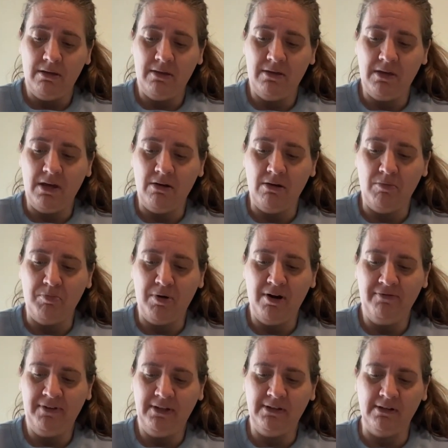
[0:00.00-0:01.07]
They are a
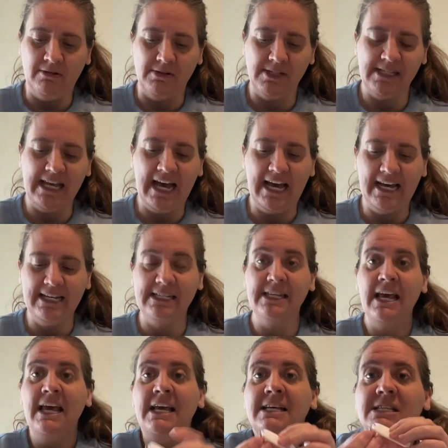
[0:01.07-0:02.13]
perfect little size.
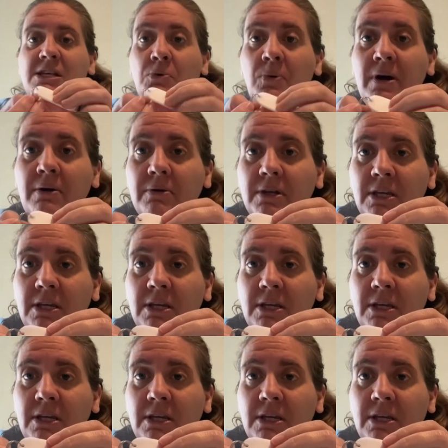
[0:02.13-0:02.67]
So what